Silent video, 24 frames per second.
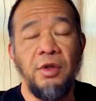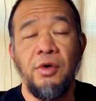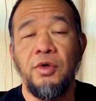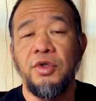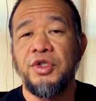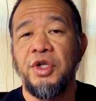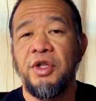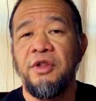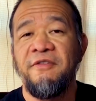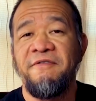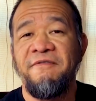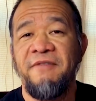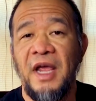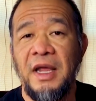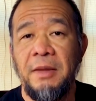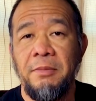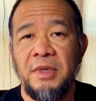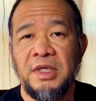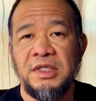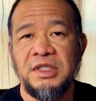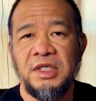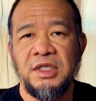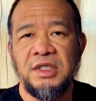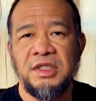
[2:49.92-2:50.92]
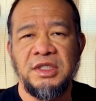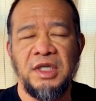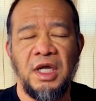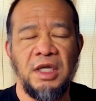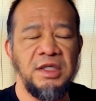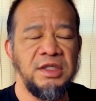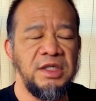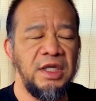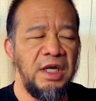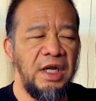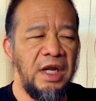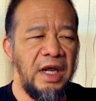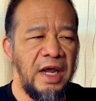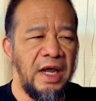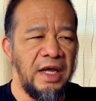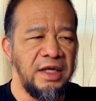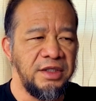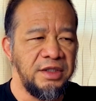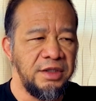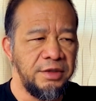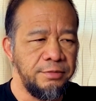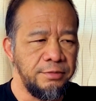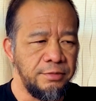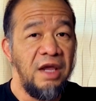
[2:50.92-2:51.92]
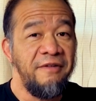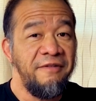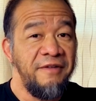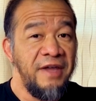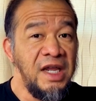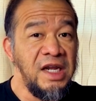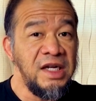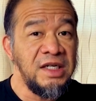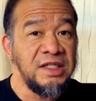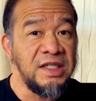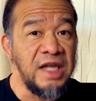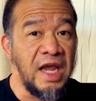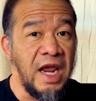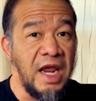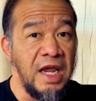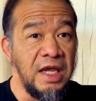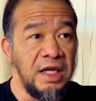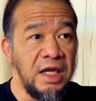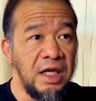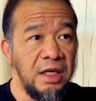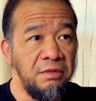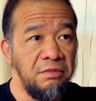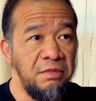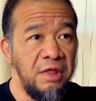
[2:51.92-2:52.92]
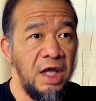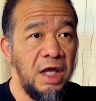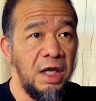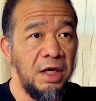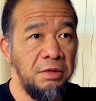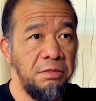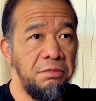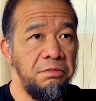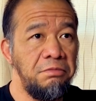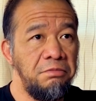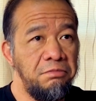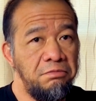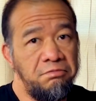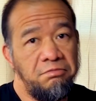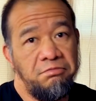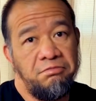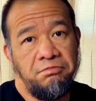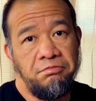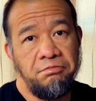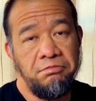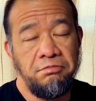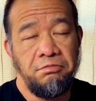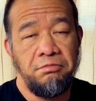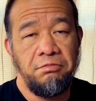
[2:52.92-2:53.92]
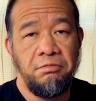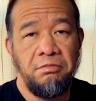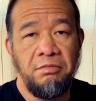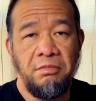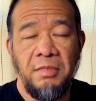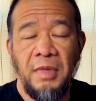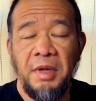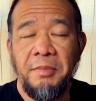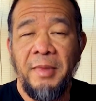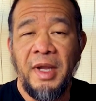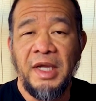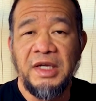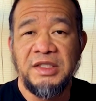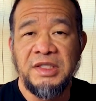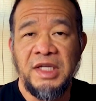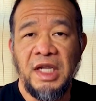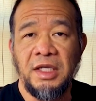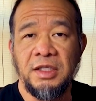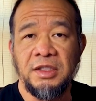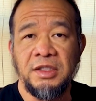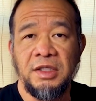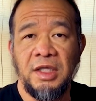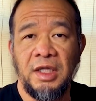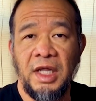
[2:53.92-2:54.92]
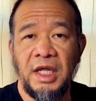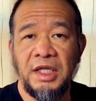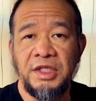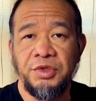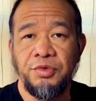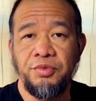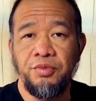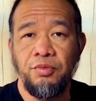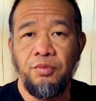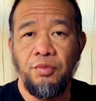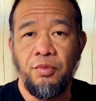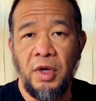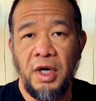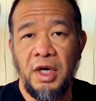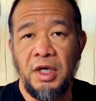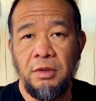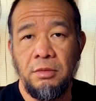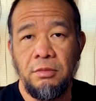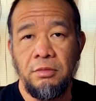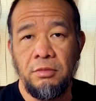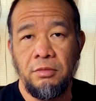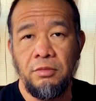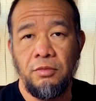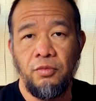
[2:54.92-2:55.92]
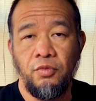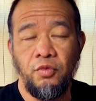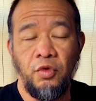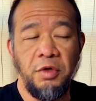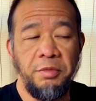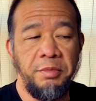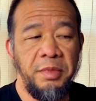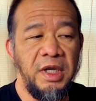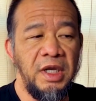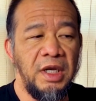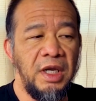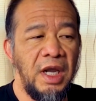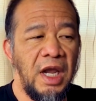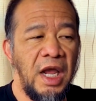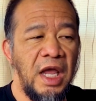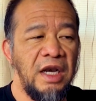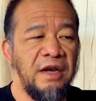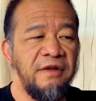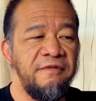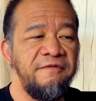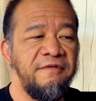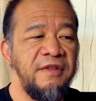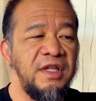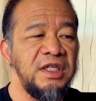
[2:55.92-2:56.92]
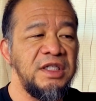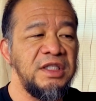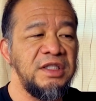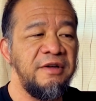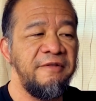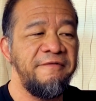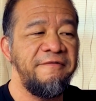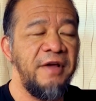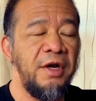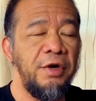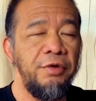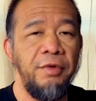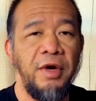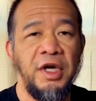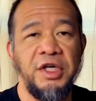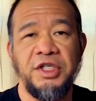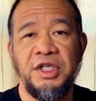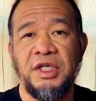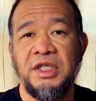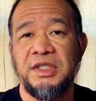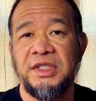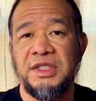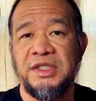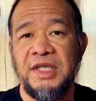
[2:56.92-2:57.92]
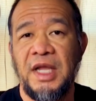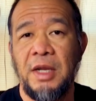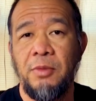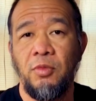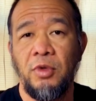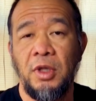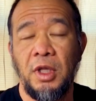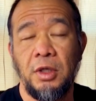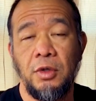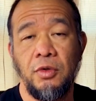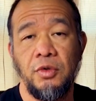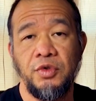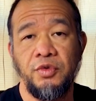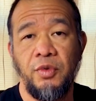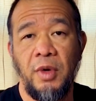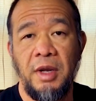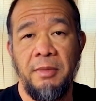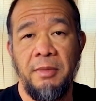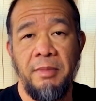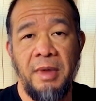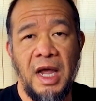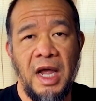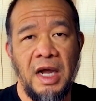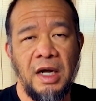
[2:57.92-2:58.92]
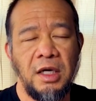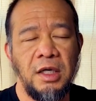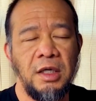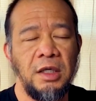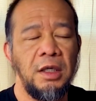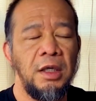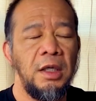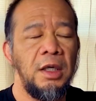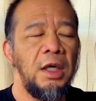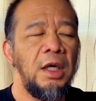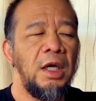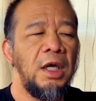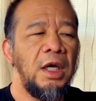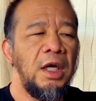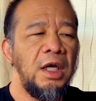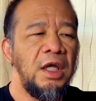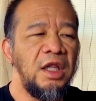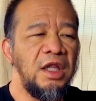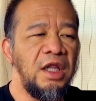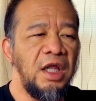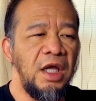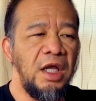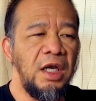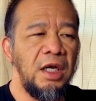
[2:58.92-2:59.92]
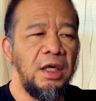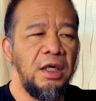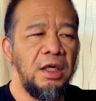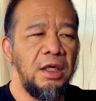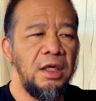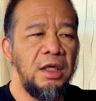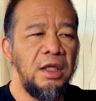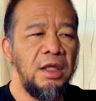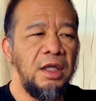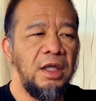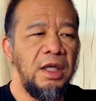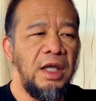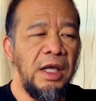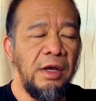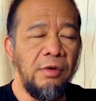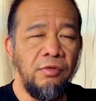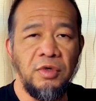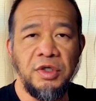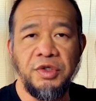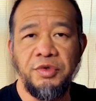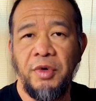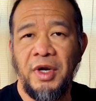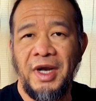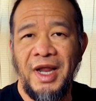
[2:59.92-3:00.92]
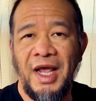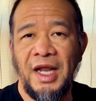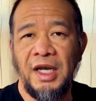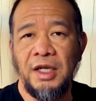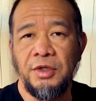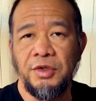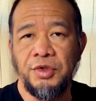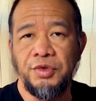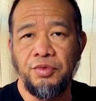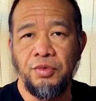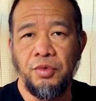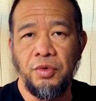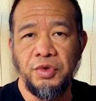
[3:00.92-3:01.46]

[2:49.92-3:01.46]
those are the famous sons that he has. If he's saying it, then it makes sense, and that's what it would be. And if this federation is the same one that goes way back, then it was what Elio's